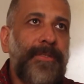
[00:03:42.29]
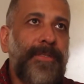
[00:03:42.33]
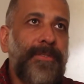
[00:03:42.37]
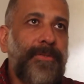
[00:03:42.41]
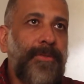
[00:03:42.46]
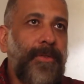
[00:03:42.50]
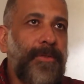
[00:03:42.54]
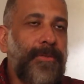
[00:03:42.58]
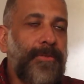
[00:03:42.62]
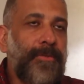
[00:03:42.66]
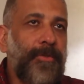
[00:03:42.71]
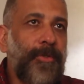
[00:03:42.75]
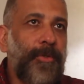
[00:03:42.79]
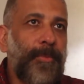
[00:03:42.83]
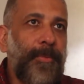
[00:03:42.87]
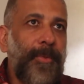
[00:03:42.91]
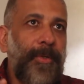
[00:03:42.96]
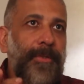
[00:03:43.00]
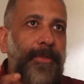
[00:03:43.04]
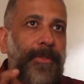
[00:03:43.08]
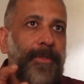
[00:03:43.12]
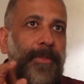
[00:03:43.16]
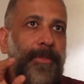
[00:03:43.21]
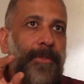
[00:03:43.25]
It's also
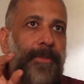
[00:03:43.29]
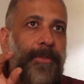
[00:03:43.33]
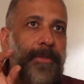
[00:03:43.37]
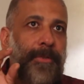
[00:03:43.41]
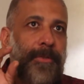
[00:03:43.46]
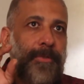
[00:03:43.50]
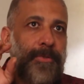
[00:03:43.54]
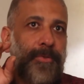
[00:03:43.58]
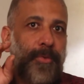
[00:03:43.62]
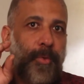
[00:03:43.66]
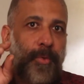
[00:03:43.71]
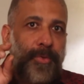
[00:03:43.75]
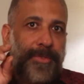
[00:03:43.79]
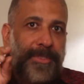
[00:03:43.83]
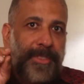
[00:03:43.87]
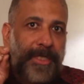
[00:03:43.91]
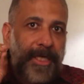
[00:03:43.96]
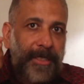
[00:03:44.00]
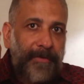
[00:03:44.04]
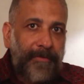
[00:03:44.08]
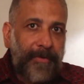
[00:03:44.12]
about sourcing